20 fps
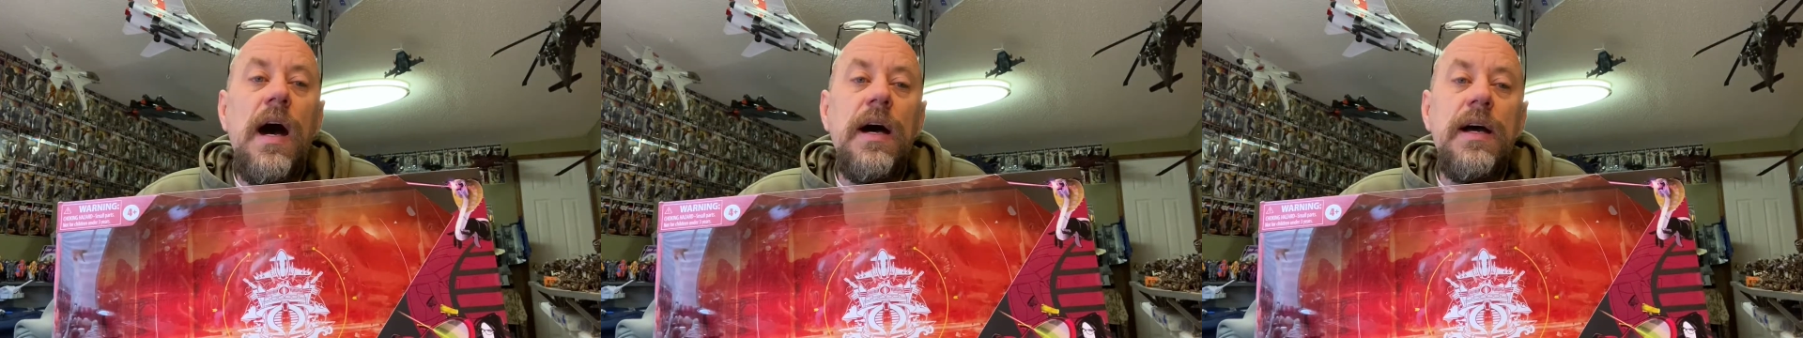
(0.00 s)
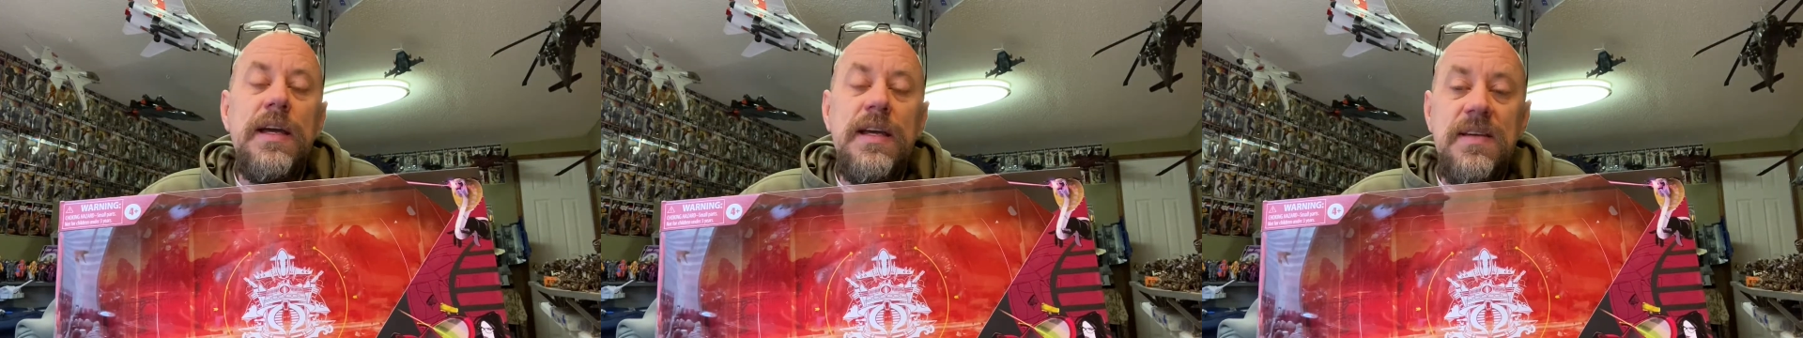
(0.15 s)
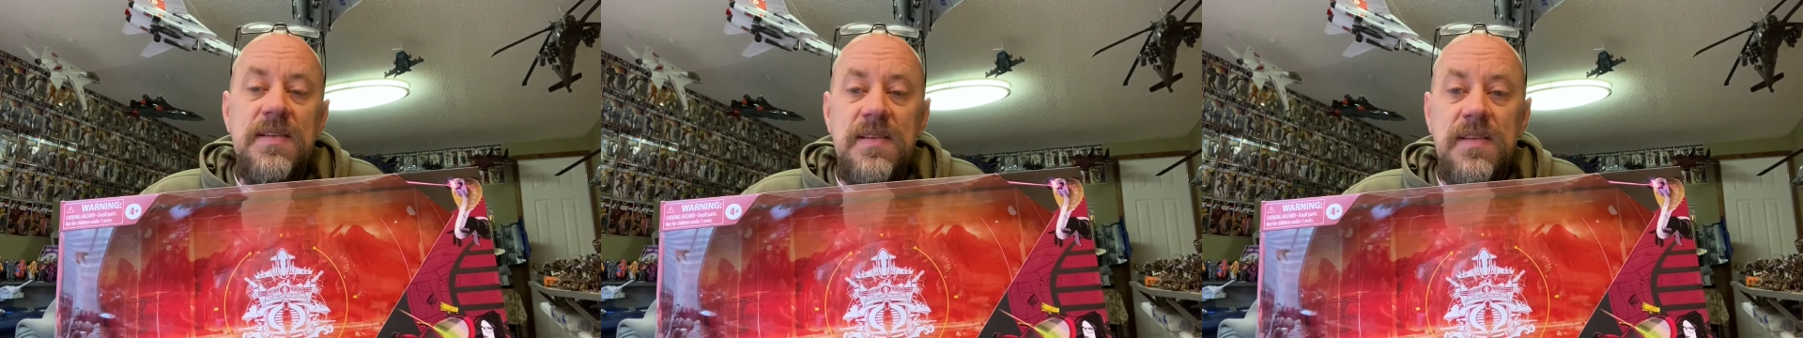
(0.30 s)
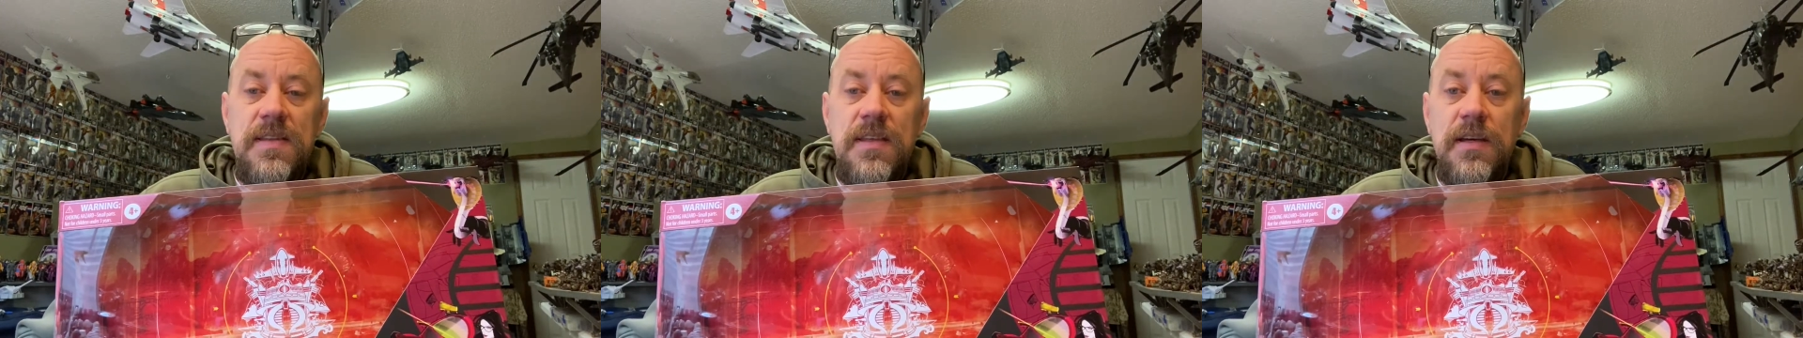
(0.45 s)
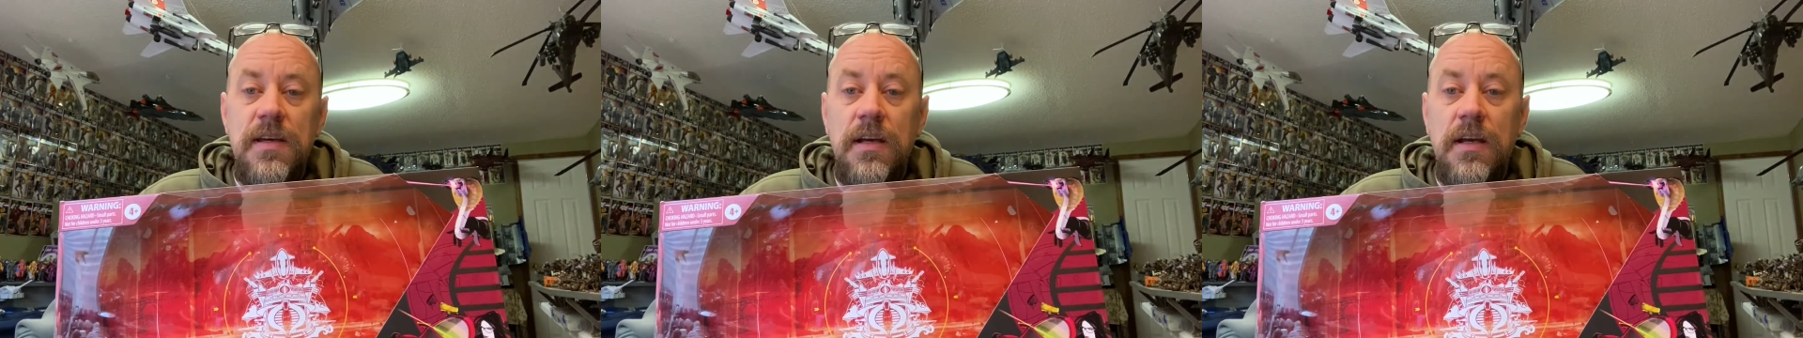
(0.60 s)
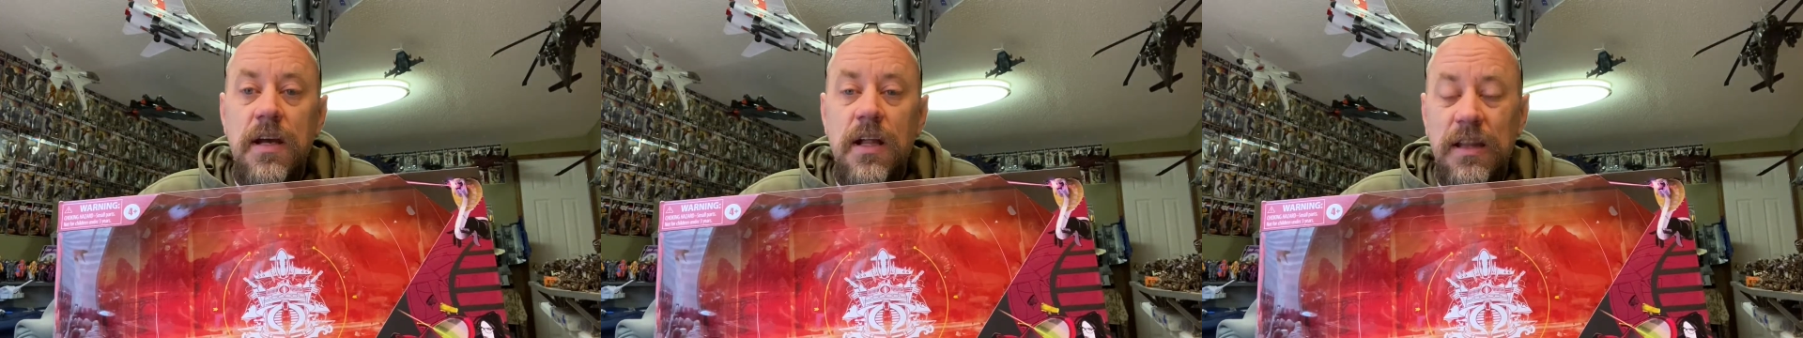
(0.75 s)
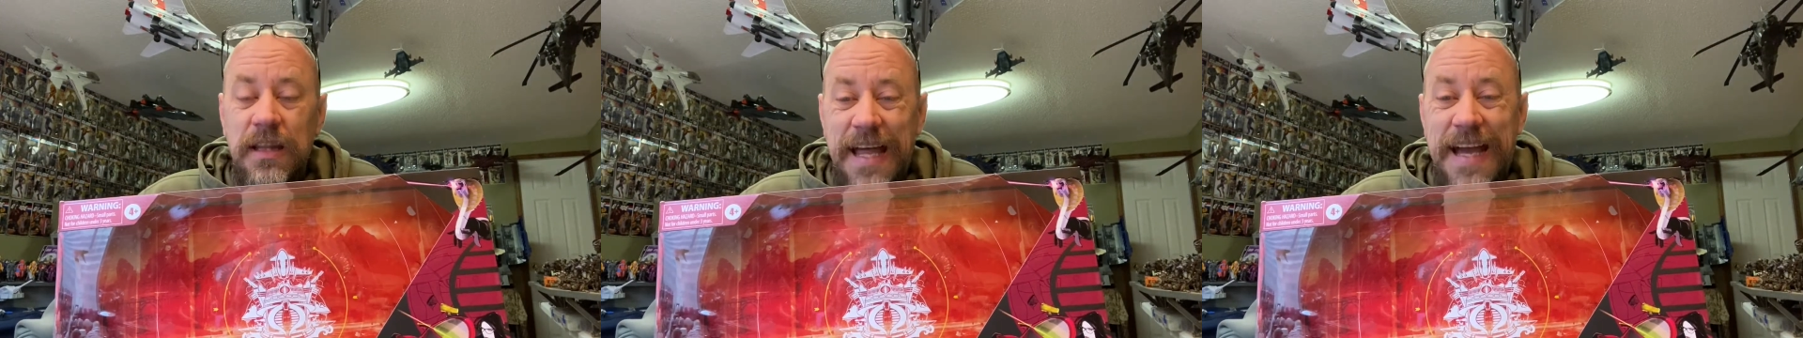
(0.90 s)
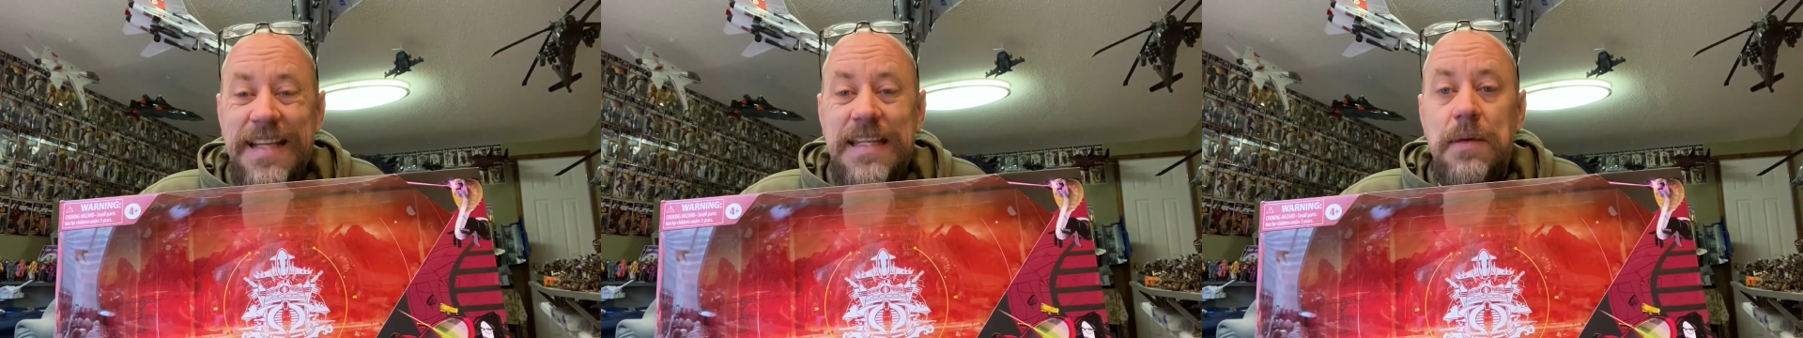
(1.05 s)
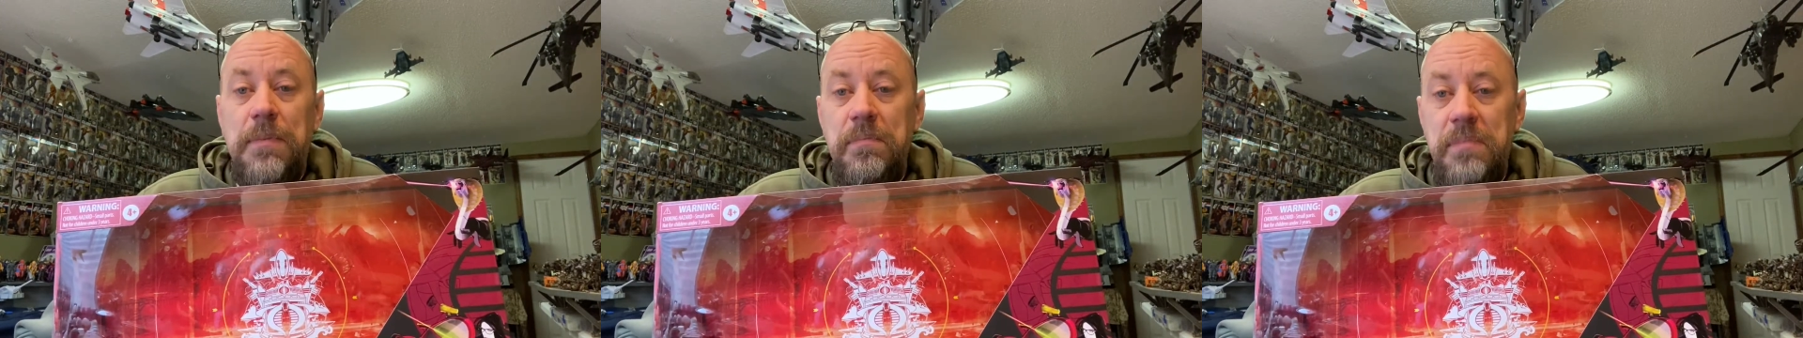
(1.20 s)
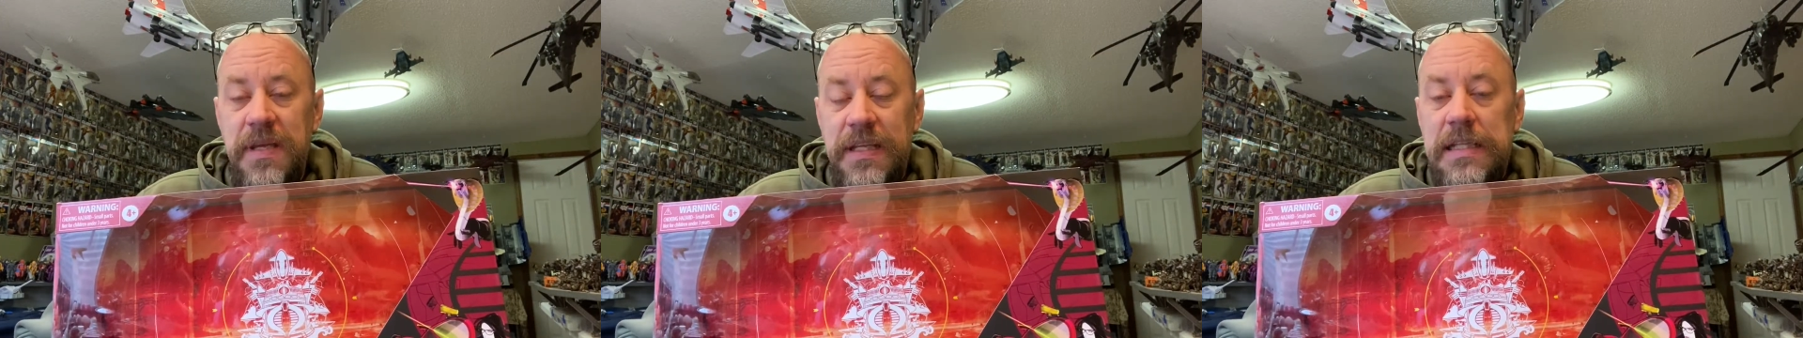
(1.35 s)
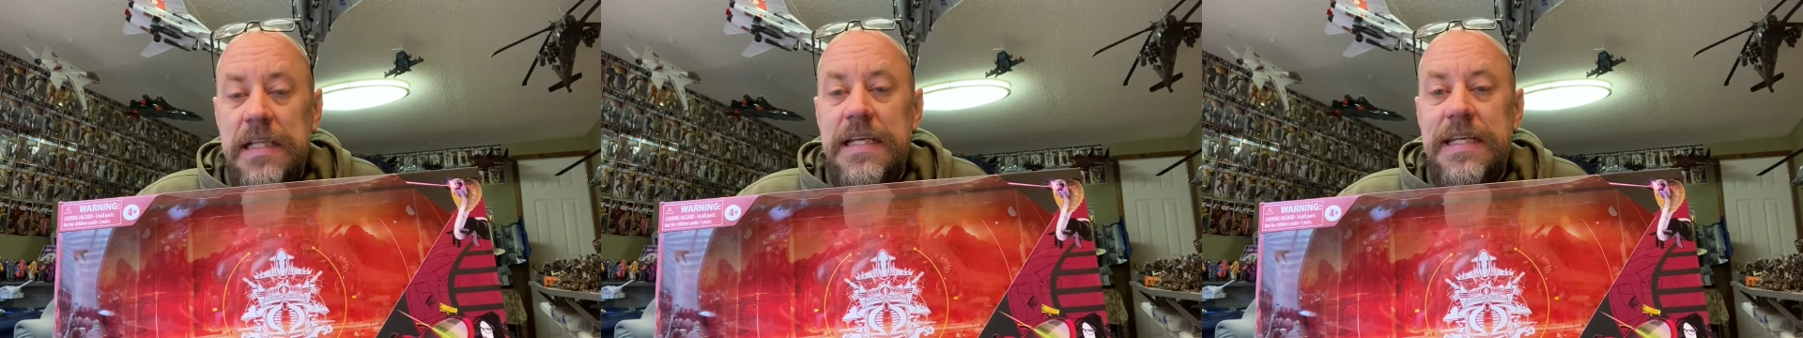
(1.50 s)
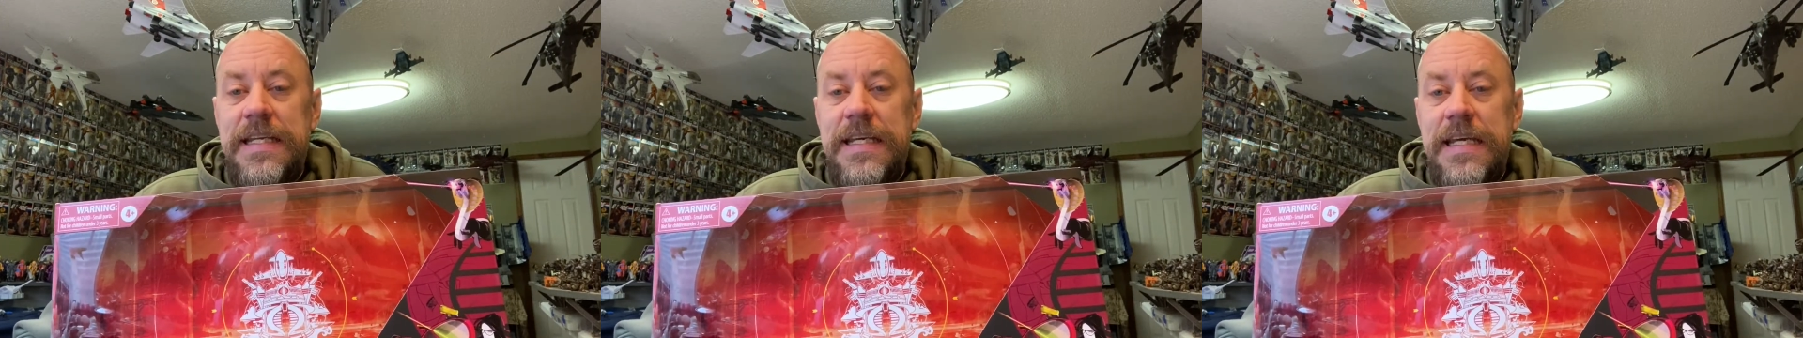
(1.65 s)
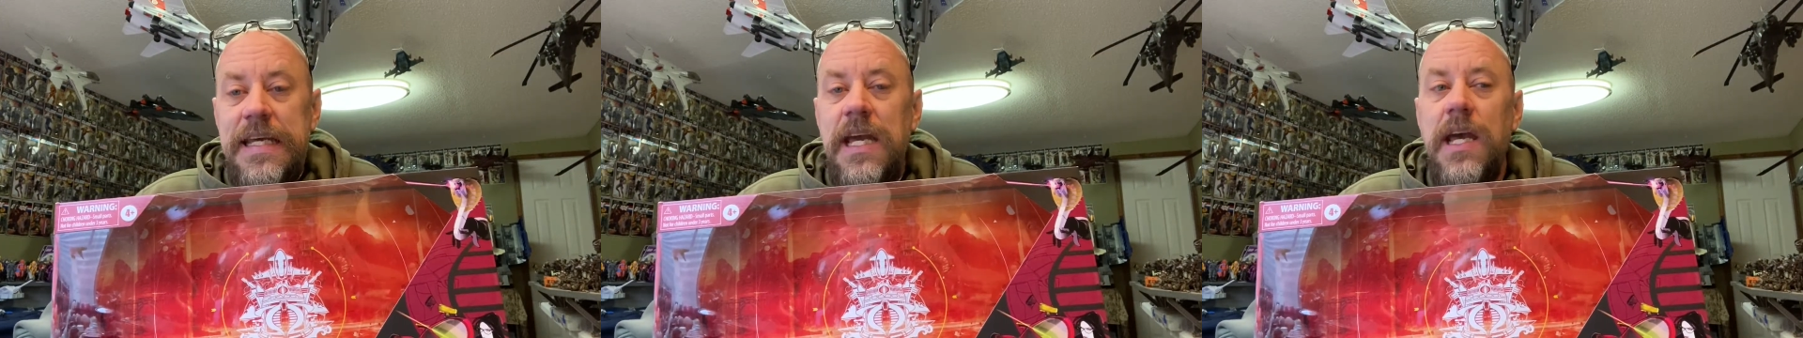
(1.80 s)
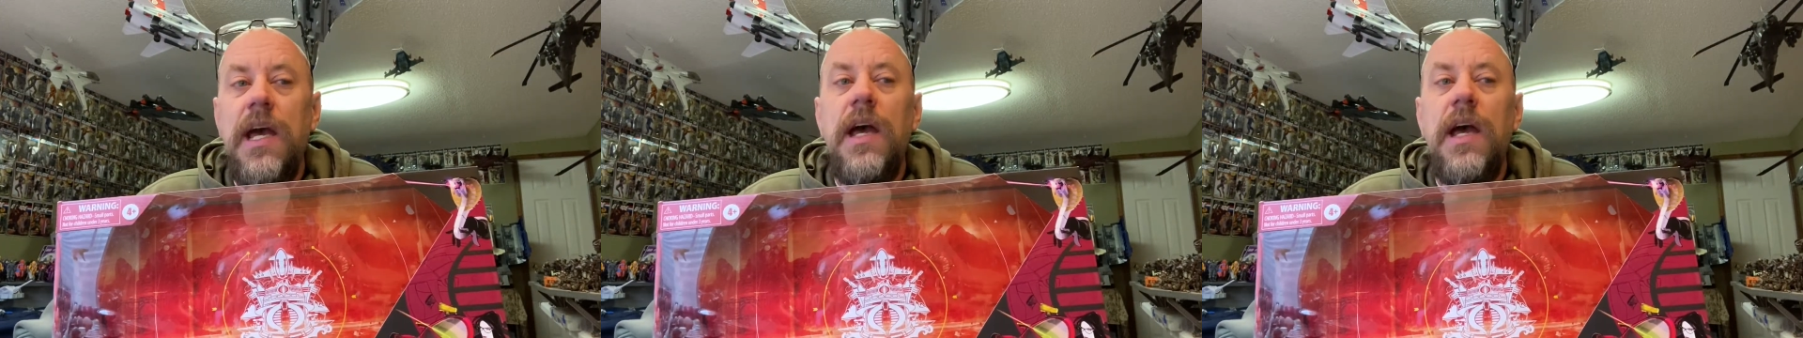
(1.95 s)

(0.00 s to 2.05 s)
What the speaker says: Is the collectability.